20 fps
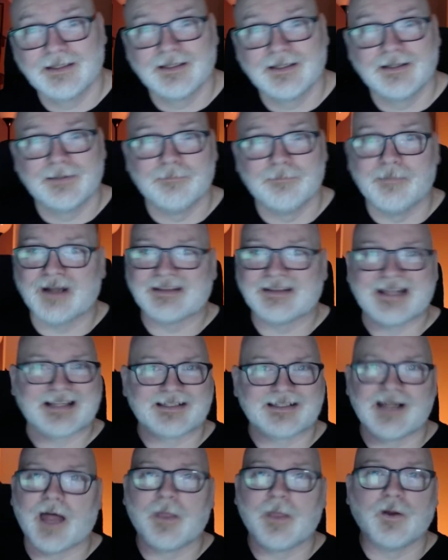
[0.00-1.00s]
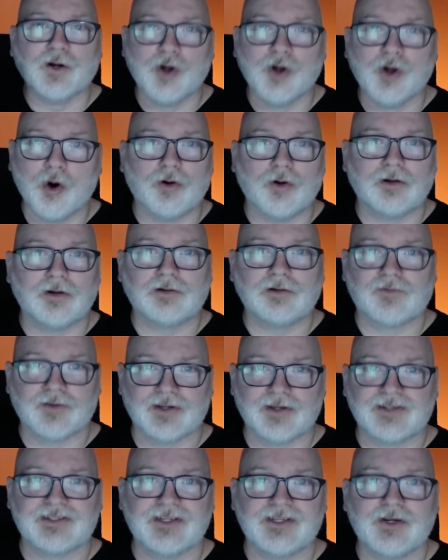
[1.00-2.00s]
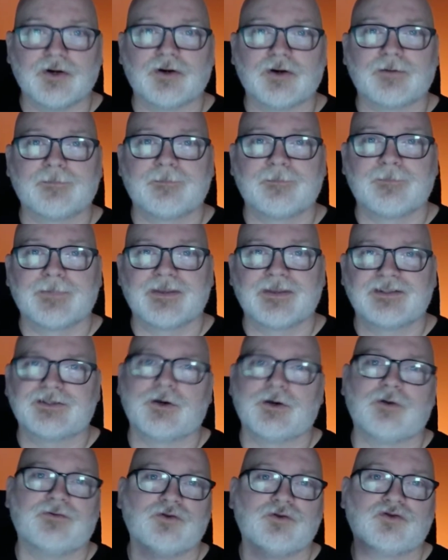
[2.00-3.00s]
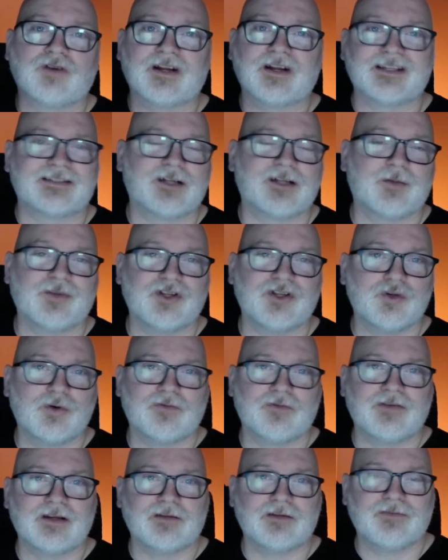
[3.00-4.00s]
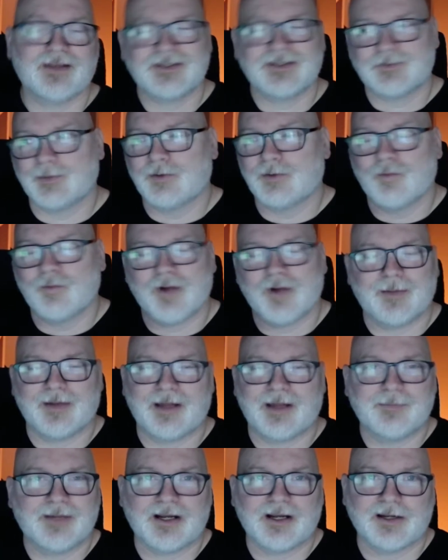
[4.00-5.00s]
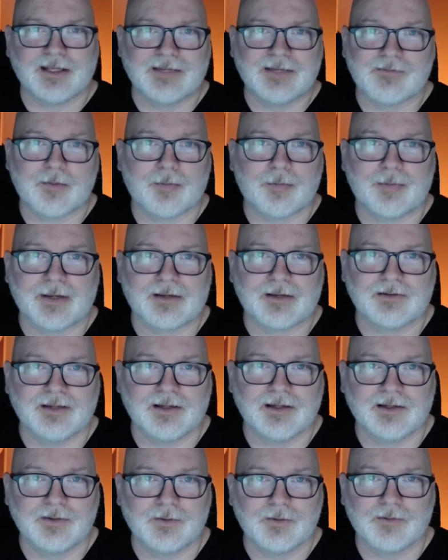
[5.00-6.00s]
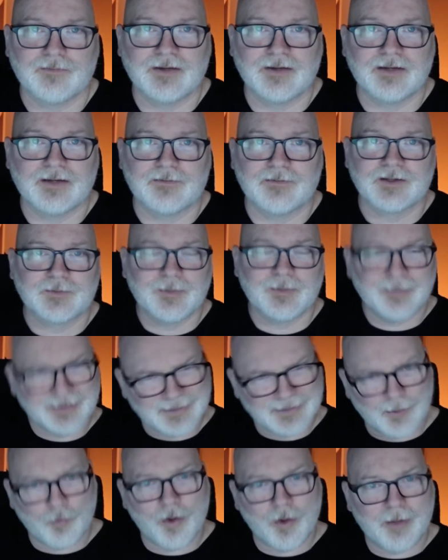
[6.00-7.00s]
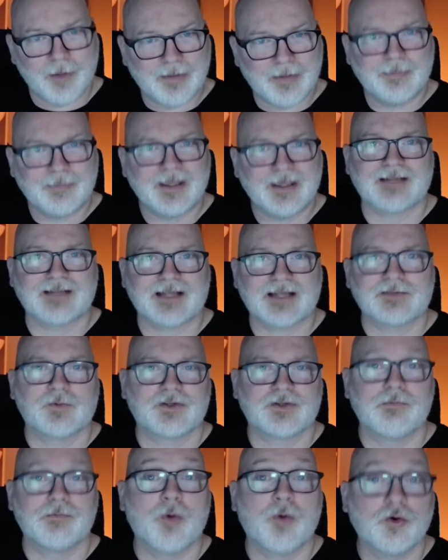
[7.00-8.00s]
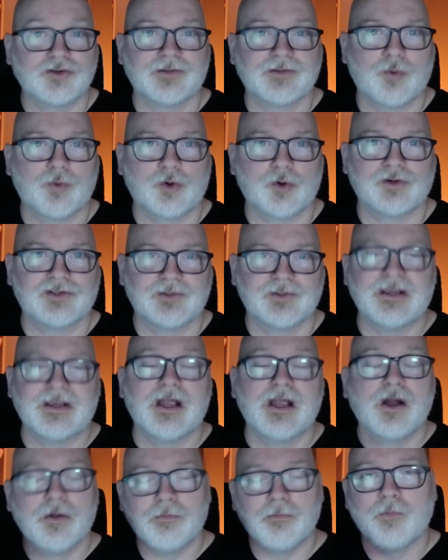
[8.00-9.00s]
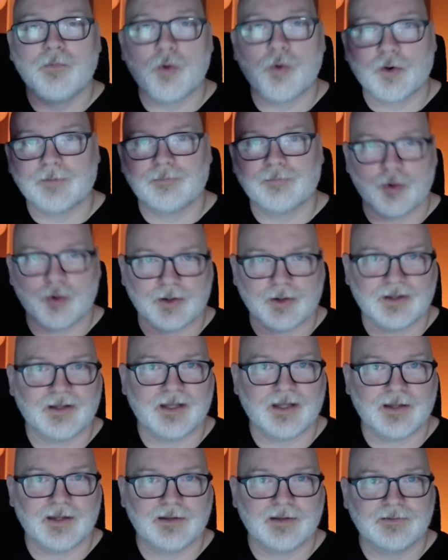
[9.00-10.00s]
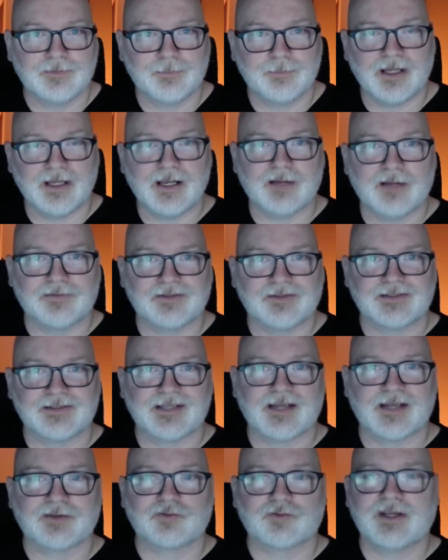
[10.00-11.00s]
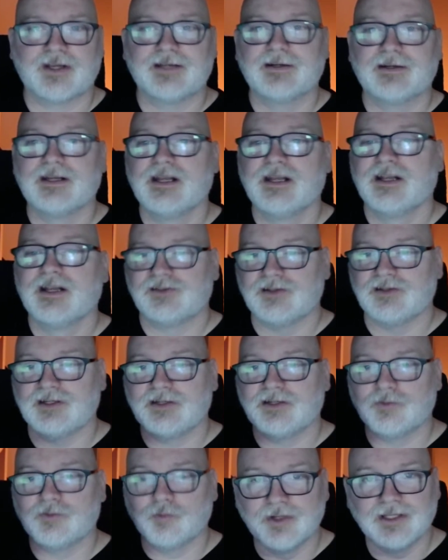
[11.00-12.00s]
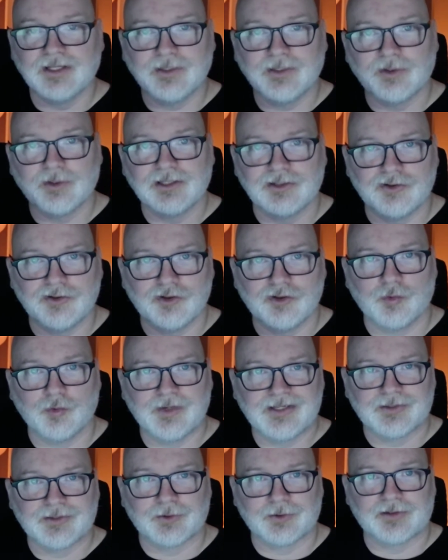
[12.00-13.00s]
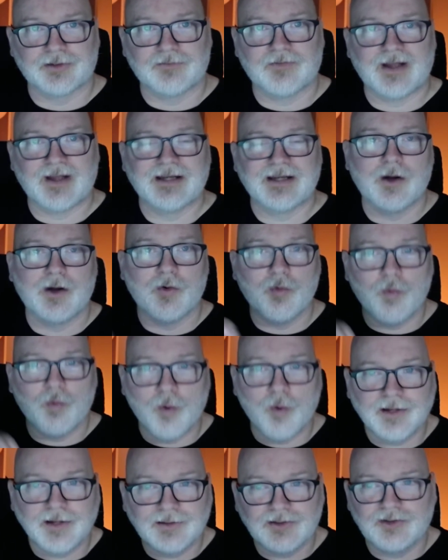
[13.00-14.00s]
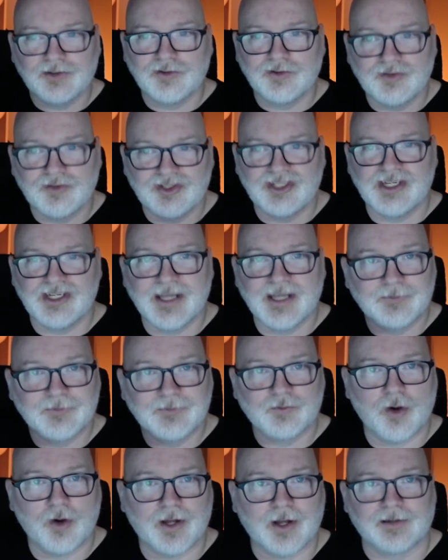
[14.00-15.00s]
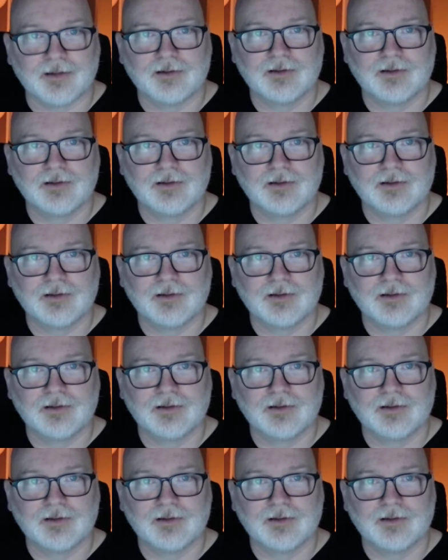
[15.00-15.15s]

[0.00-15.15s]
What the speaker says: but that's not the goal for this year. So if you try to sell me a UFA defenseman, I'm not going to give up a pick to get a UFA defenseman because I want my picks. That's what's most important to me, more important than playoff success, right? So you need to really, really do your research and find out, what do GMs want,